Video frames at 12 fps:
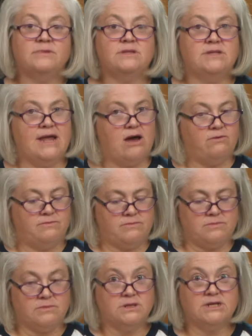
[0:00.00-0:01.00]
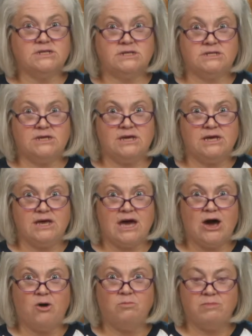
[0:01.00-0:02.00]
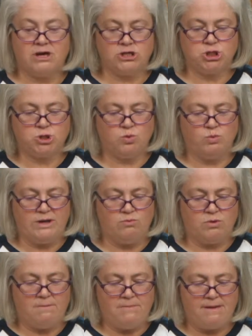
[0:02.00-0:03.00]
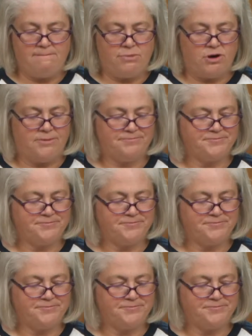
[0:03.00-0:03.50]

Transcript: Now, let's see how much we remember.